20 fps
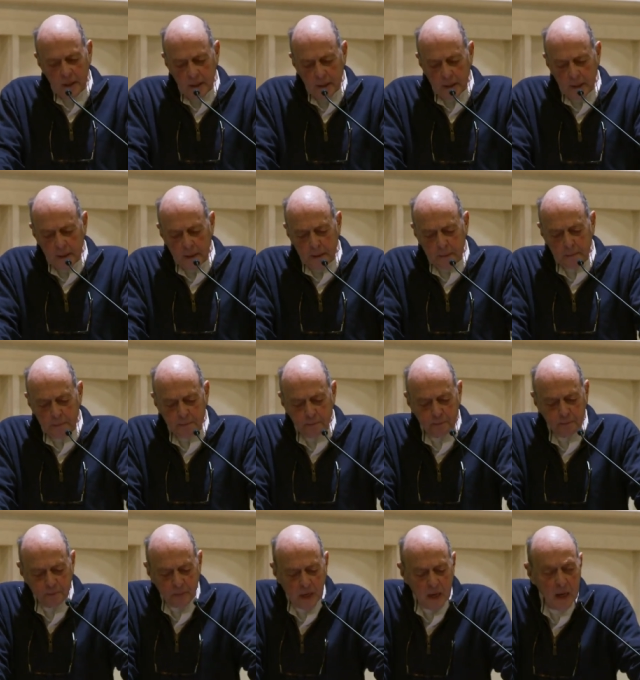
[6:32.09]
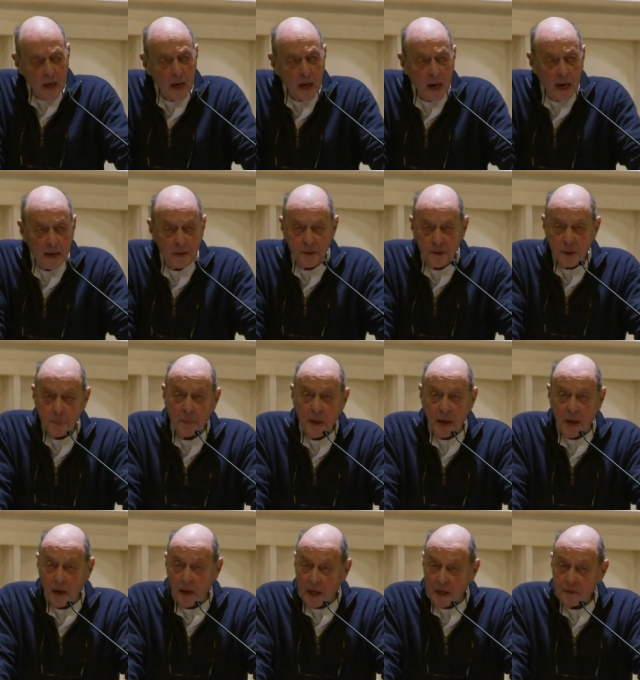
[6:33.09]
Um, I'd
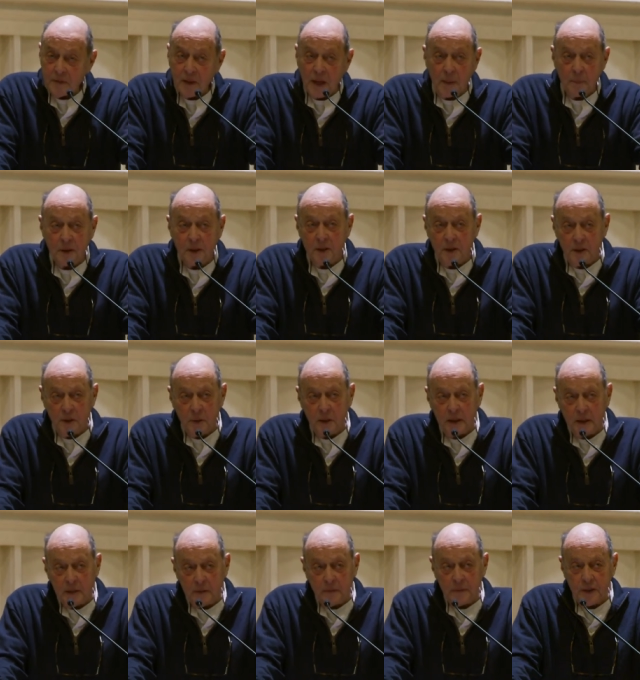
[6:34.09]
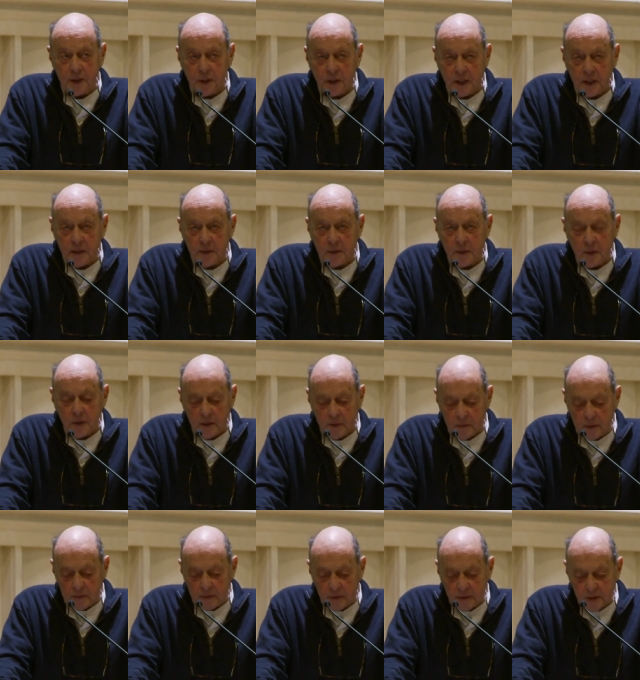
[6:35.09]
spent a lot of time canoeing and fishing on
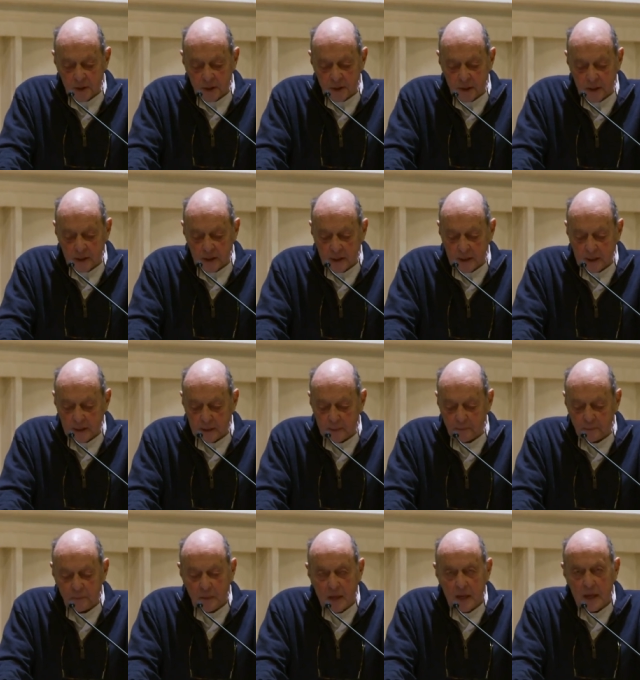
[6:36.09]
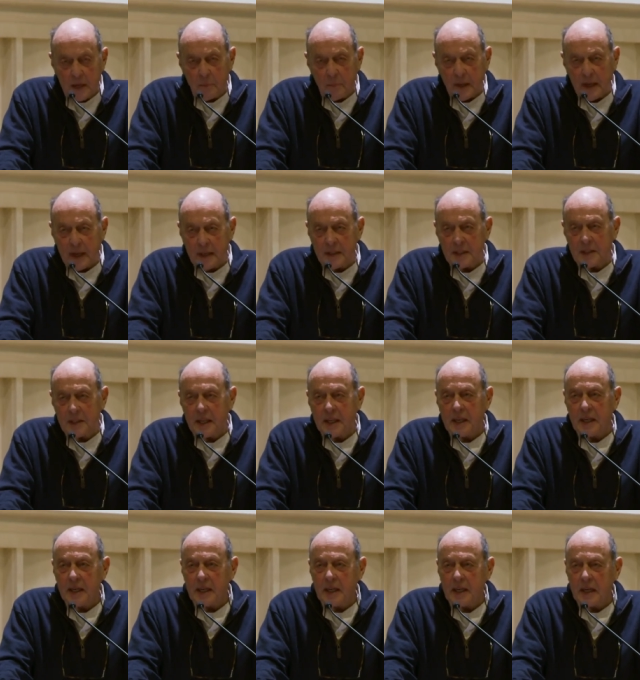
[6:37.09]
rivers, um, but hadn't
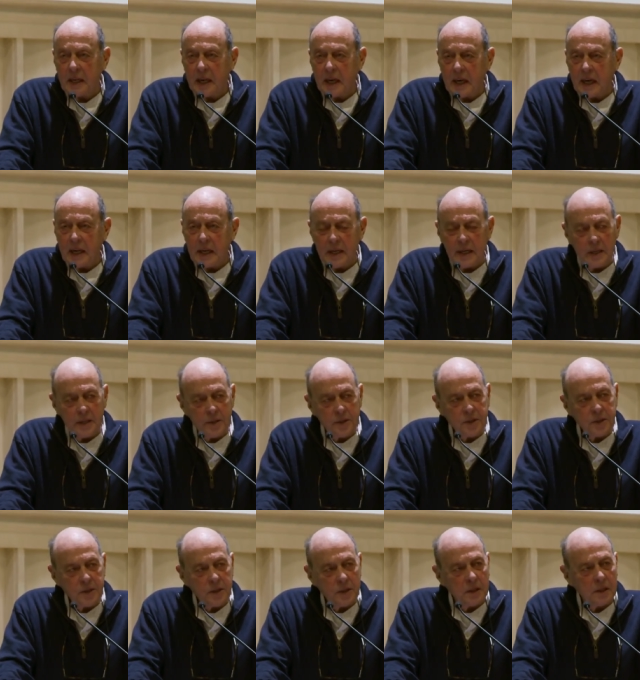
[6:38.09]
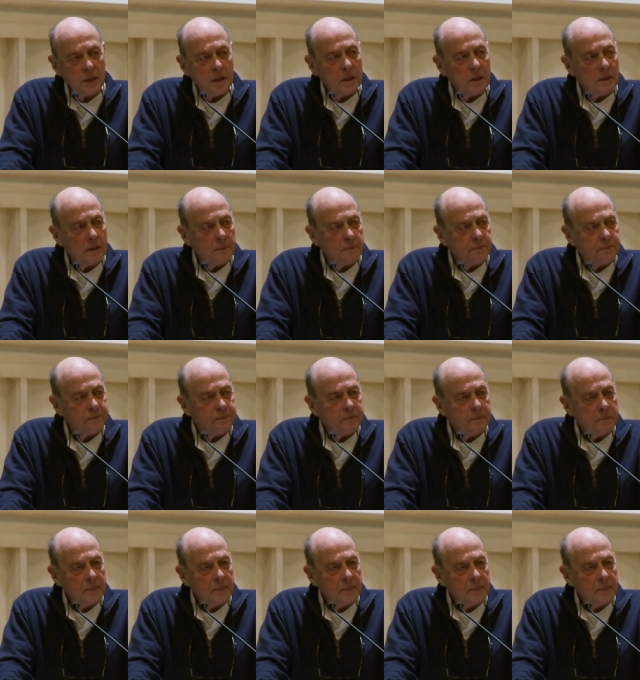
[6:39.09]
taken it as um,